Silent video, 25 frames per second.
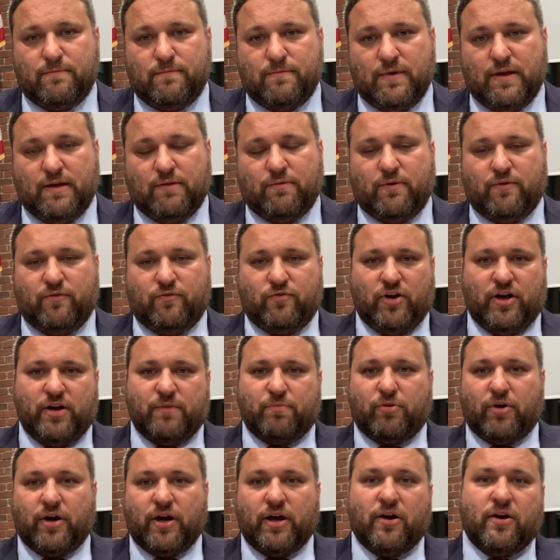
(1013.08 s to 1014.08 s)
and we've tried to
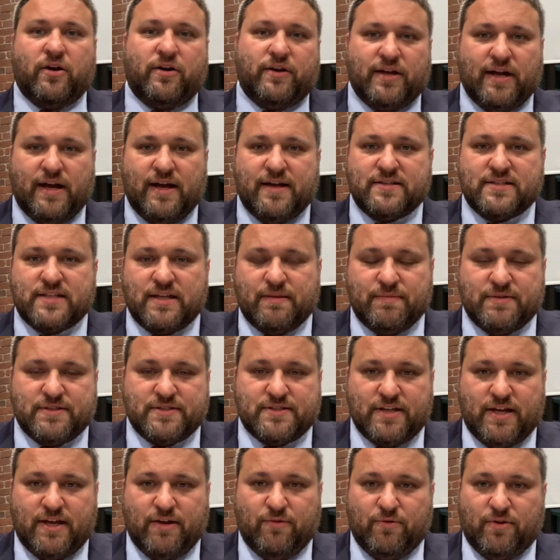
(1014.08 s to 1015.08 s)
prioritize them and
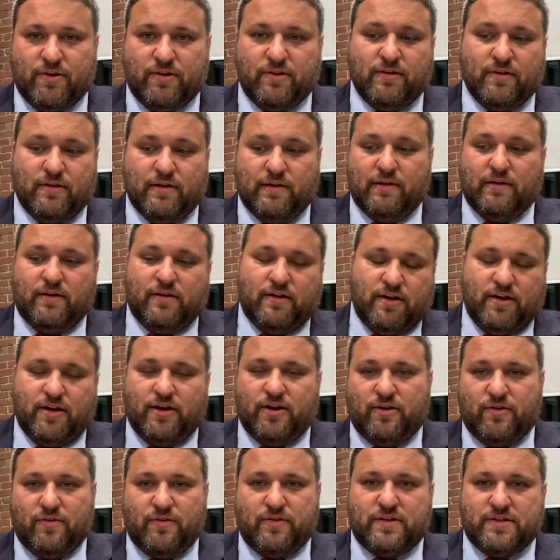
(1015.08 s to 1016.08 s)
say, well,
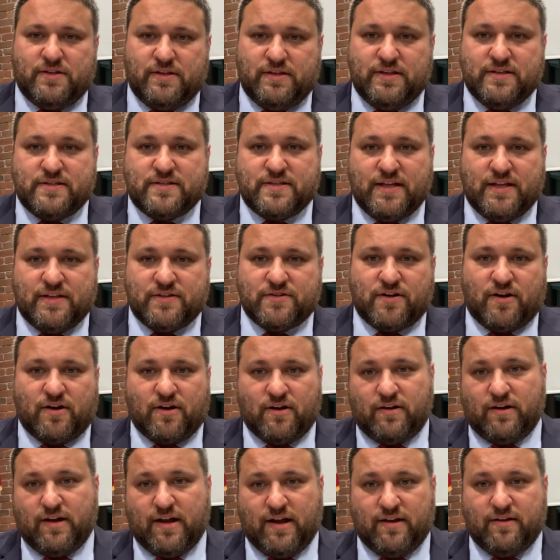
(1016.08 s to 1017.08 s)
these things
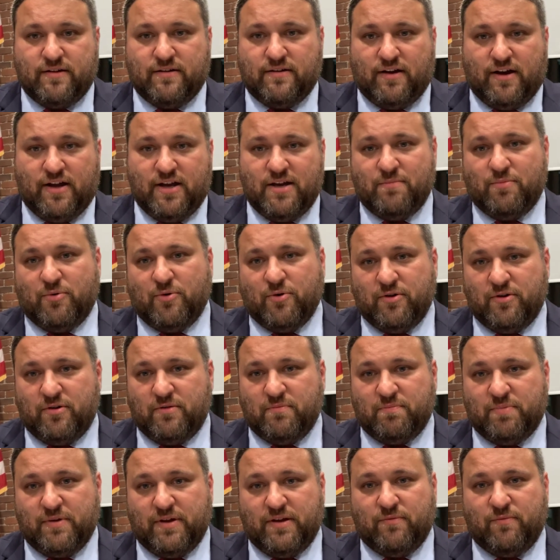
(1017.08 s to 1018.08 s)
are not
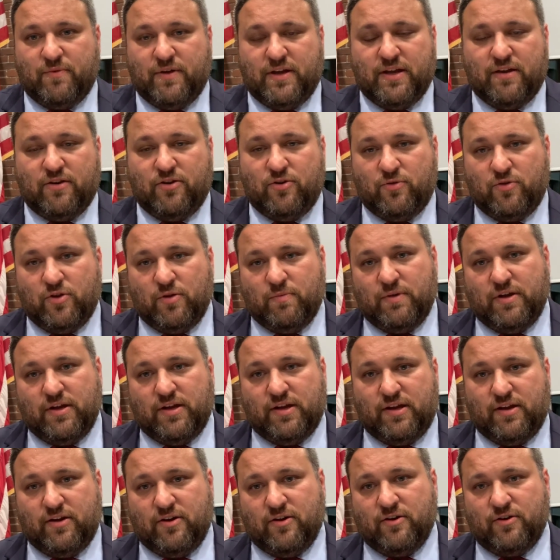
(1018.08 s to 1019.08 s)
unimportant, but we can do them in a
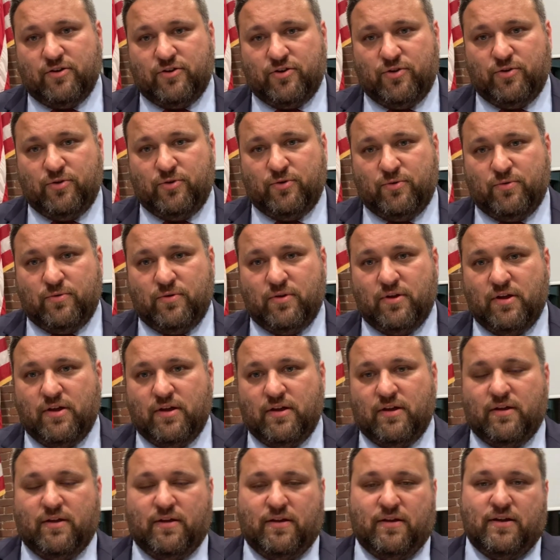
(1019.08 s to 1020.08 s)
year or two.
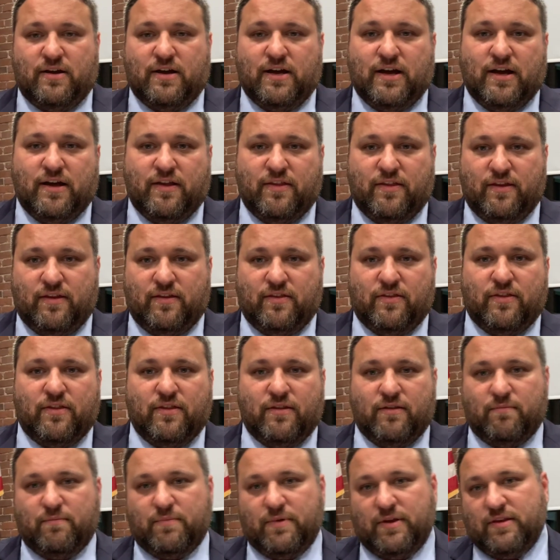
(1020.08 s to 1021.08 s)

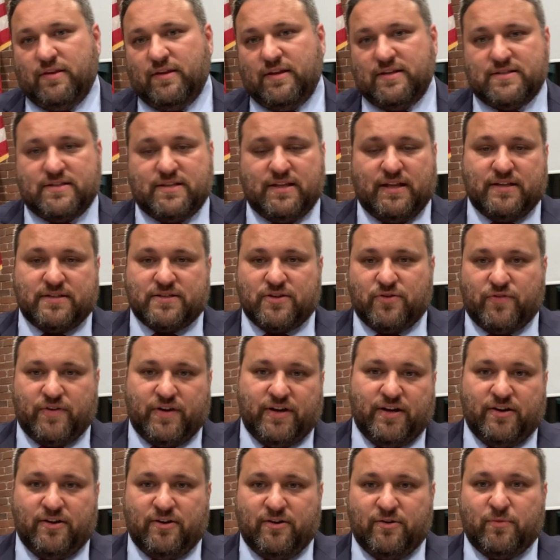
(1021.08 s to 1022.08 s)
But these things over
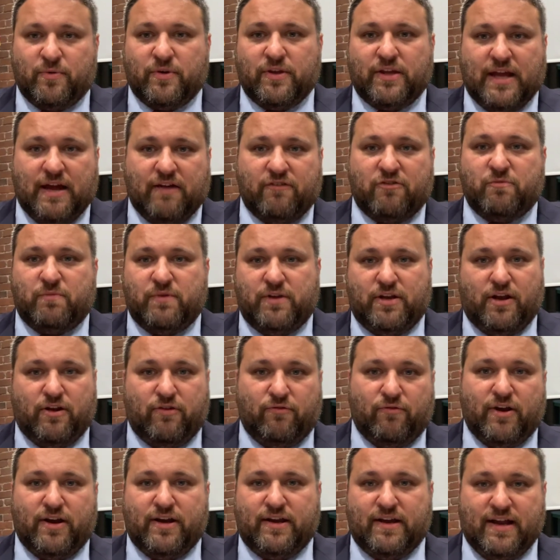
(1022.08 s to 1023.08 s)
here really have to be done
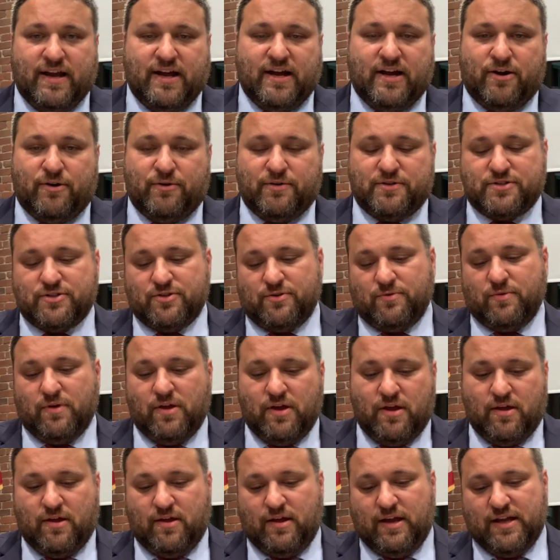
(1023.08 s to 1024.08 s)
right now, and so
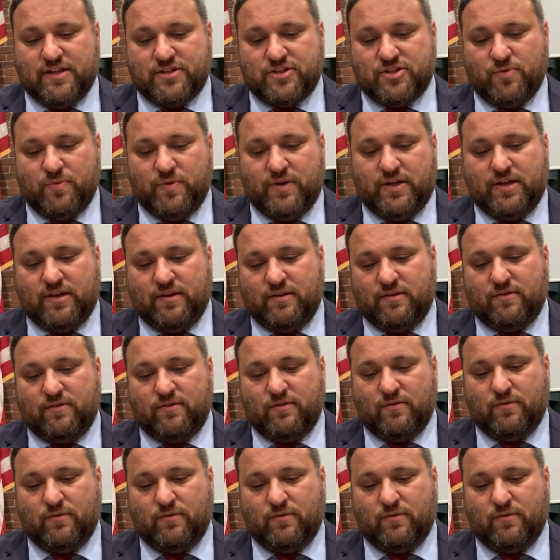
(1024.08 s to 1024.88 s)
we can